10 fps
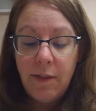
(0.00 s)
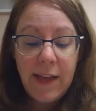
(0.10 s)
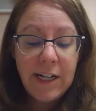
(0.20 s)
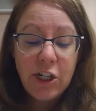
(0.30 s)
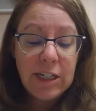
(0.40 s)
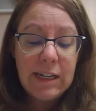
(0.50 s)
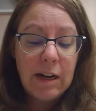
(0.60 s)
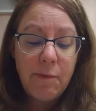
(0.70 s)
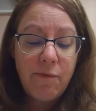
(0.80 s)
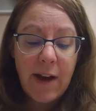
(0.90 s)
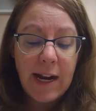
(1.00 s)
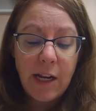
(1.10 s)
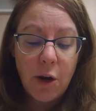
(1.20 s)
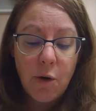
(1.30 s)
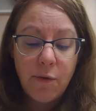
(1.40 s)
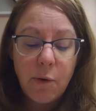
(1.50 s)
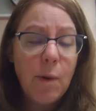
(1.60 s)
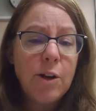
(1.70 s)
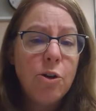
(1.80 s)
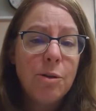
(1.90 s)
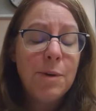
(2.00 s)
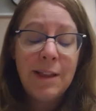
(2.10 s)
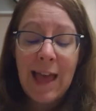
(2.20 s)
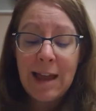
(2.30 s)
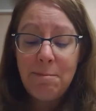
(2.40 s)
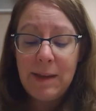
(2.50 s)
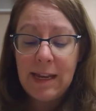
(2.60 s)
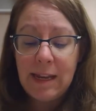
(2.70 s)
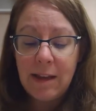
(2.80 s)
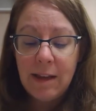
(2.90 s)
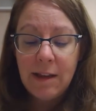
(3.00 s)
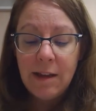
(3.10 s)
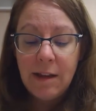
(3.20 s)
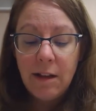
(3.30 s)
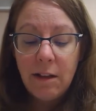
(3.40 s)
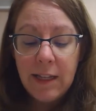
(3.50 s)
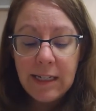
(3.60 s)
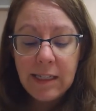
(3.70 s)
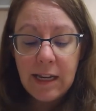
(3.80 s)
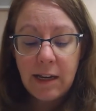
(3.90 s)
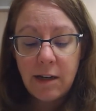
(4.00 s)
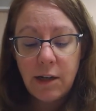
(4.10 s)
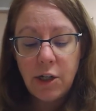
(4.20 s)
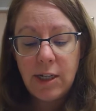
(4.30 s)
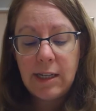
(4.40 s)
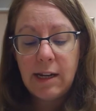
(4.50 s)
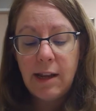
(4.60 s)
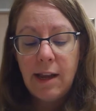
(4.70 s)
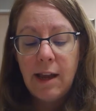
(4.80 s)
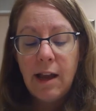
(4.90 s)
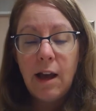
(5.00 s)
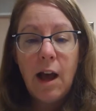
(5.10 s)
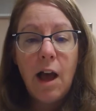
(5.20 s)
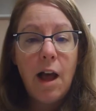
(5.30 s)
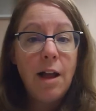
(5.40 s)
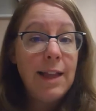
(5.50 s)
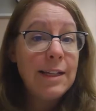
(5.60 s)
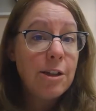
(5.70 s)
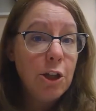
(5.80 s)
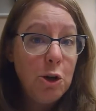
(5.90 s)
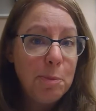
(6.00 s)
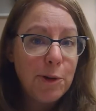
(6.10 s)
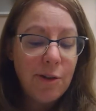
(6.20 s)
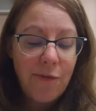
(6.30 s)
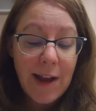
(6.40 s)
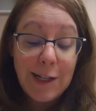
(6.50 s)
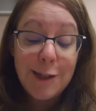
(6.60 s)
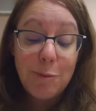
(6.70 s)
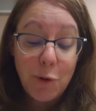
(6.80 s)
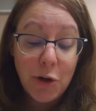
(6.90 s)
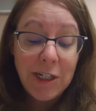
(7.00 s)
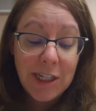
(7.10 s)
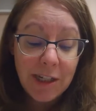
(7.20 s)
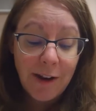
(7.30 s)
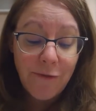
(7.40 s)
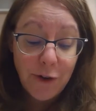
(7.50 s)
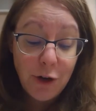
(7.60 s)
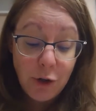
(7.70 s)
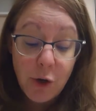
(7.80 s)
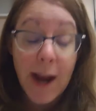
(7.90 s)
They'd just end up fighting over it. What good would that be? Listen," she said, "I'll ask Looper to find some good stuff for you too.